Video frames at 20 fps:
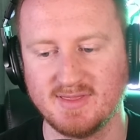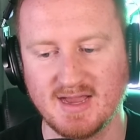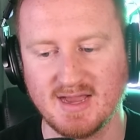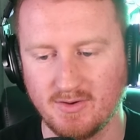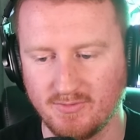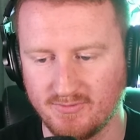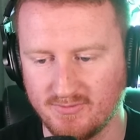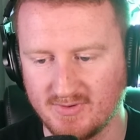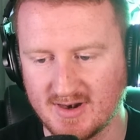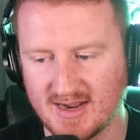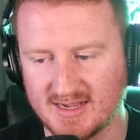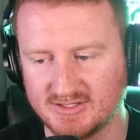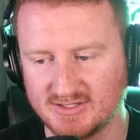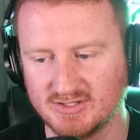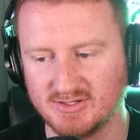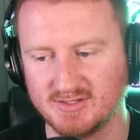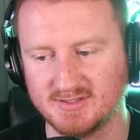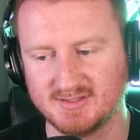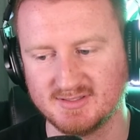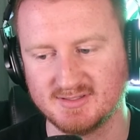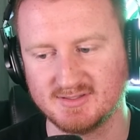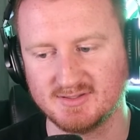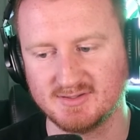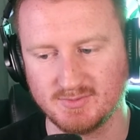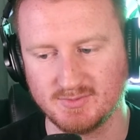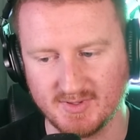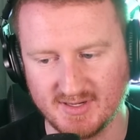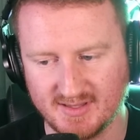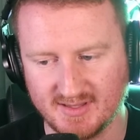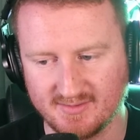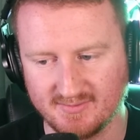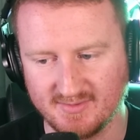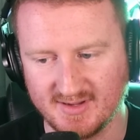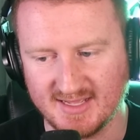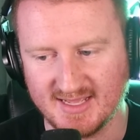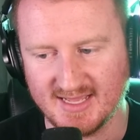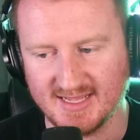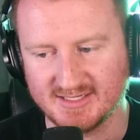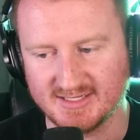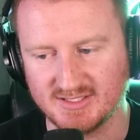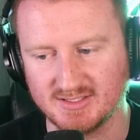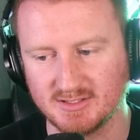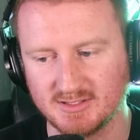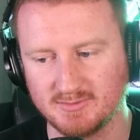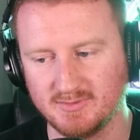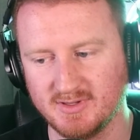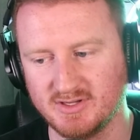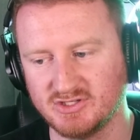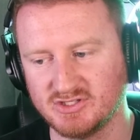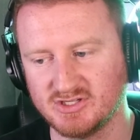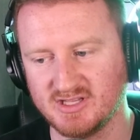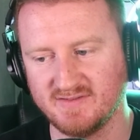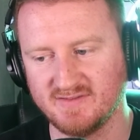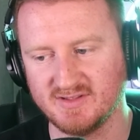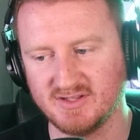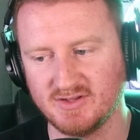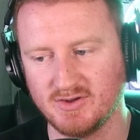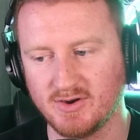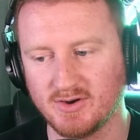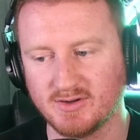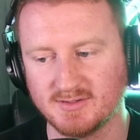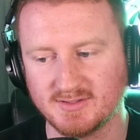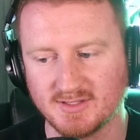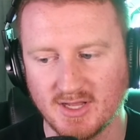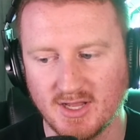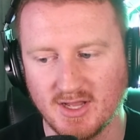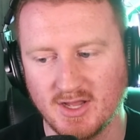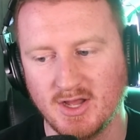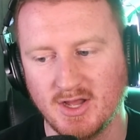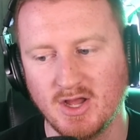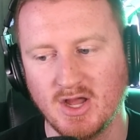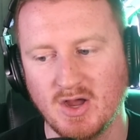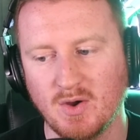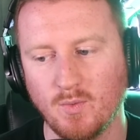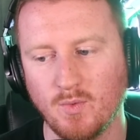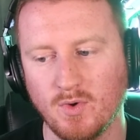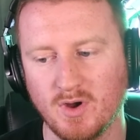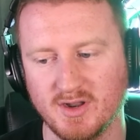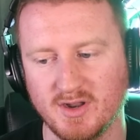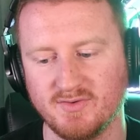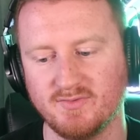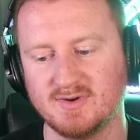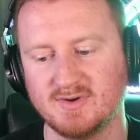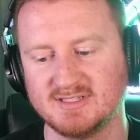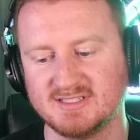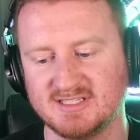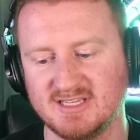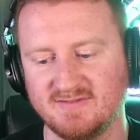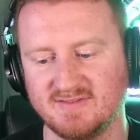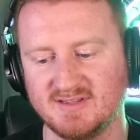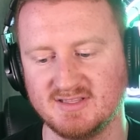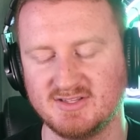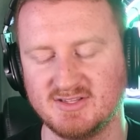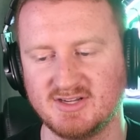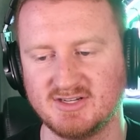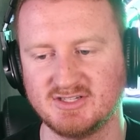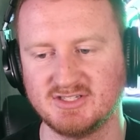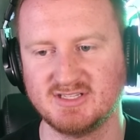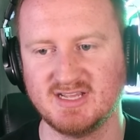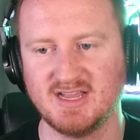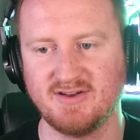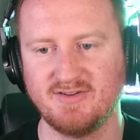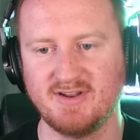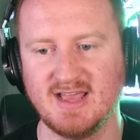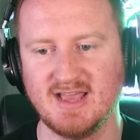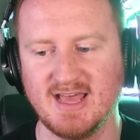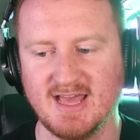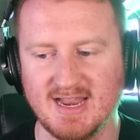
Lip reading: Without Rodgers, 23 catches, 311 yards, 1 receiving touchdown.